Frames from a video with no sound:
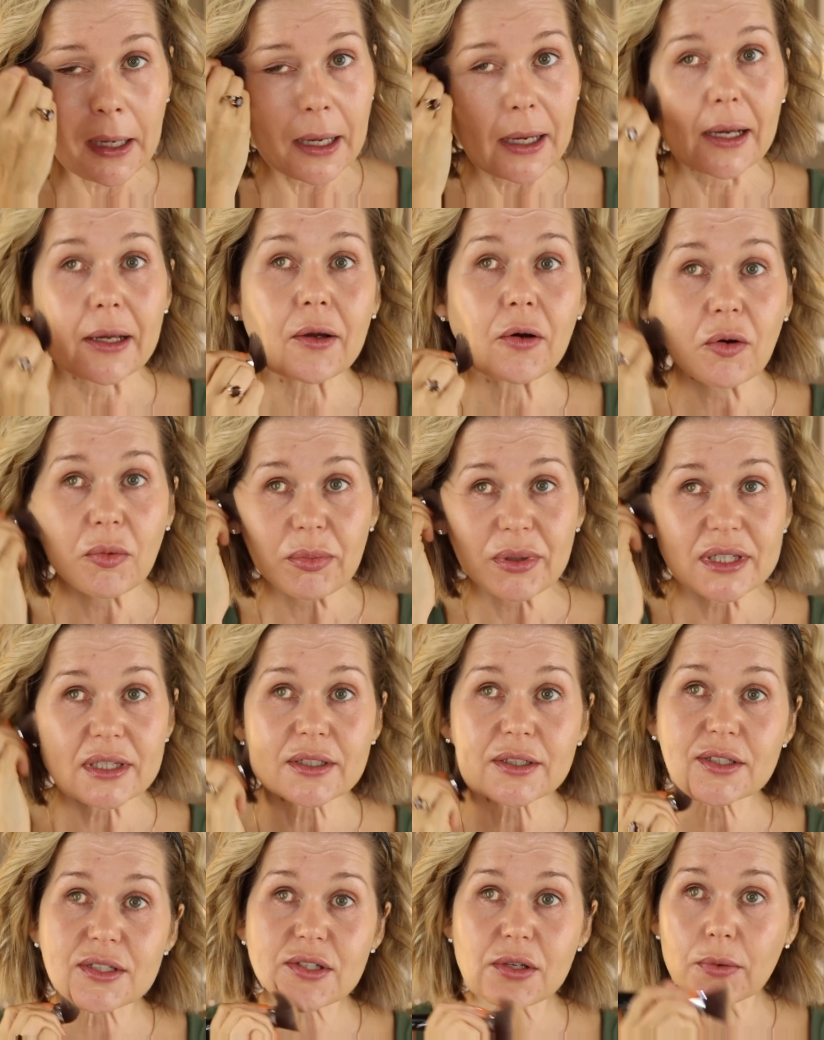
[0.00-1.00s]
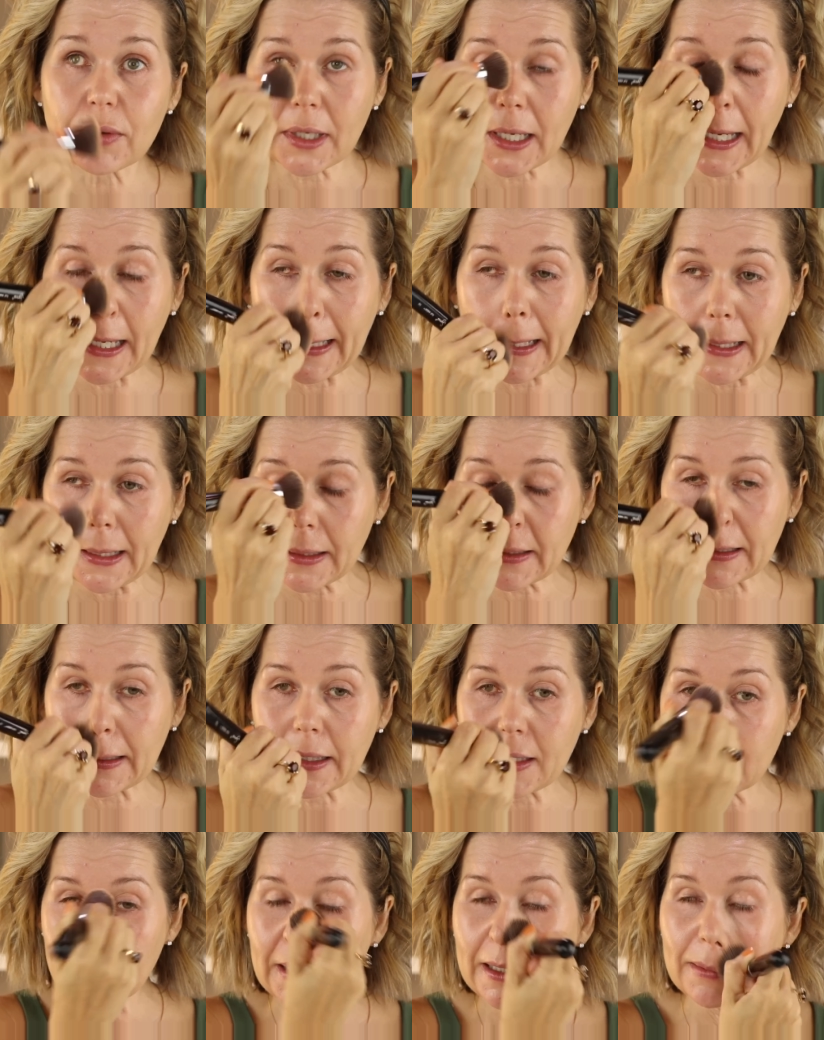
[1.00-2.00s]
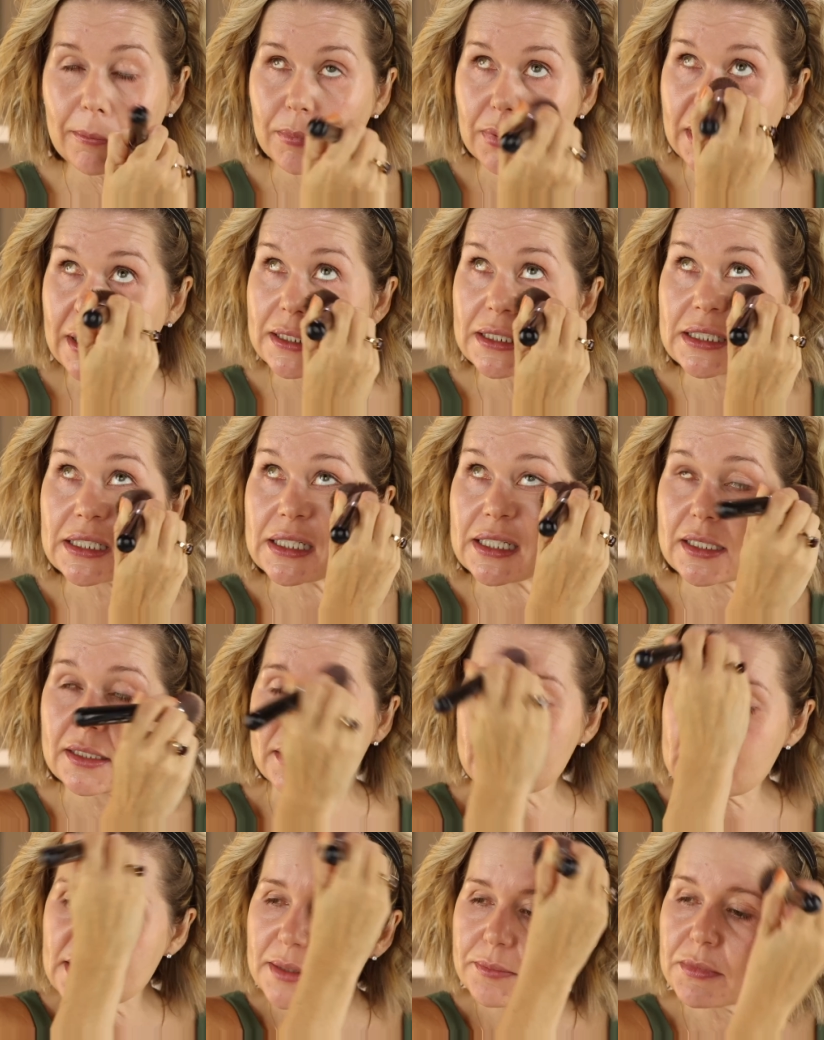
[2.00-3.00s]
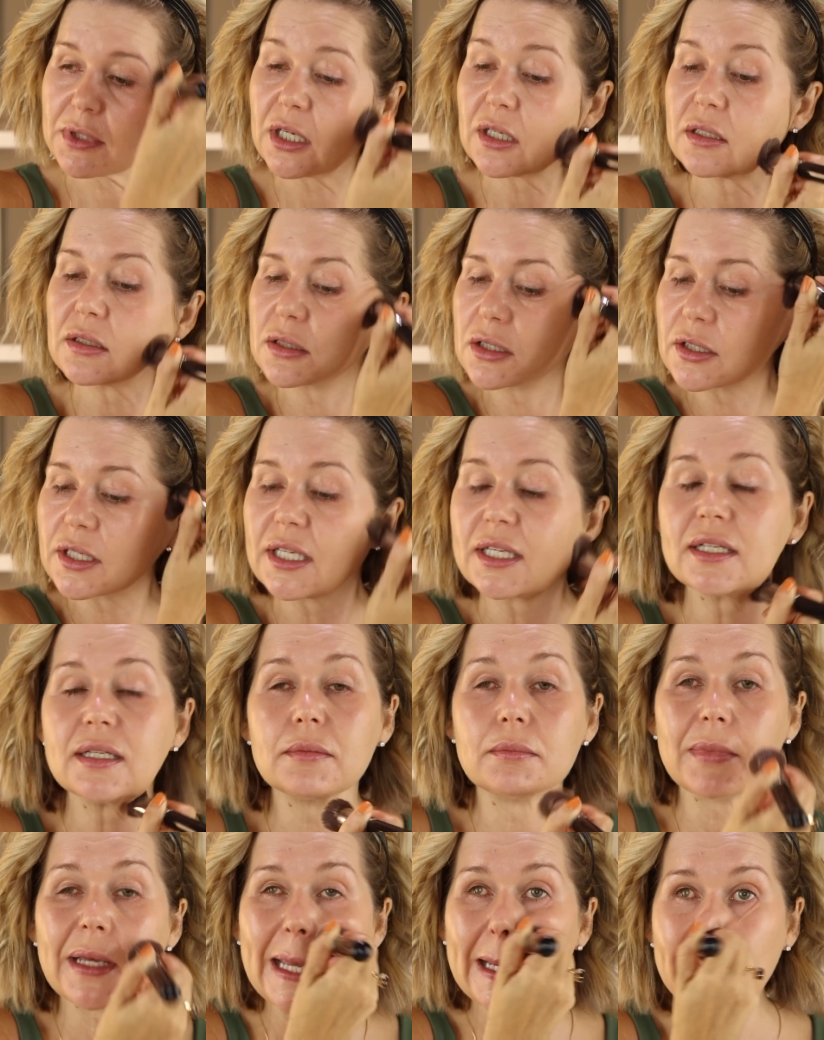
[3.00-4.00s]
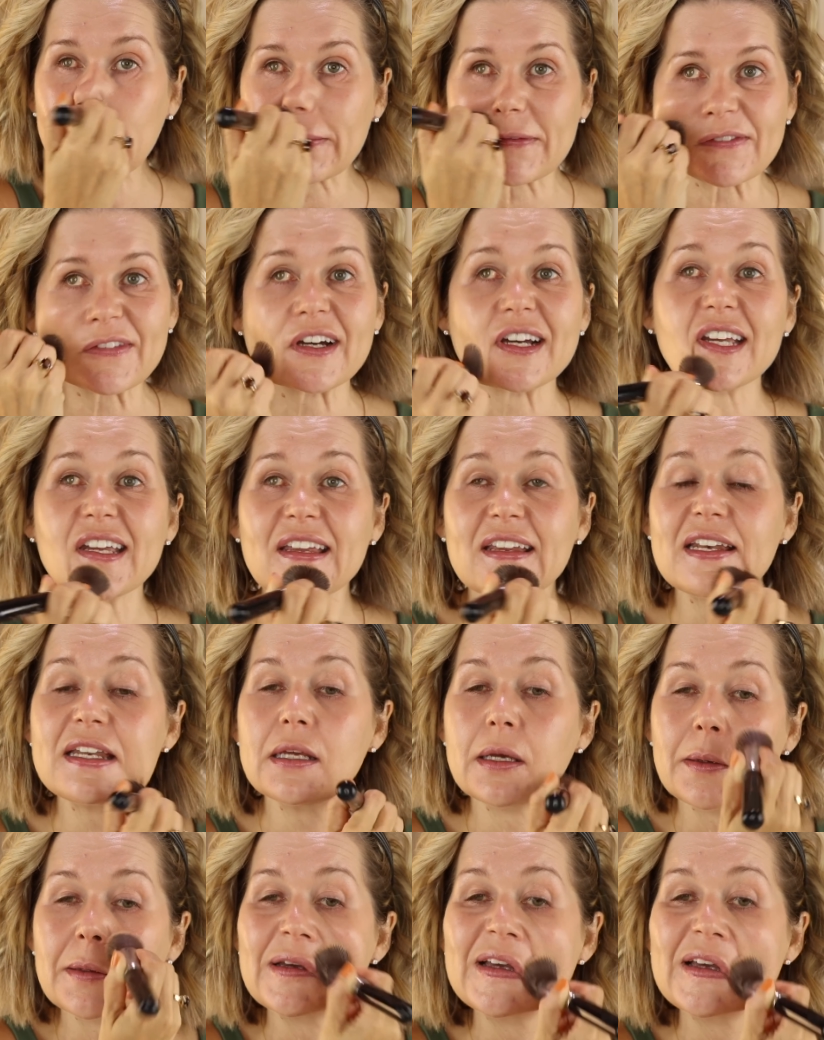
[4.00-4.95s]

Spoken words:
I hope it looks okay, and I blend it in because I'm not looking and magnifying.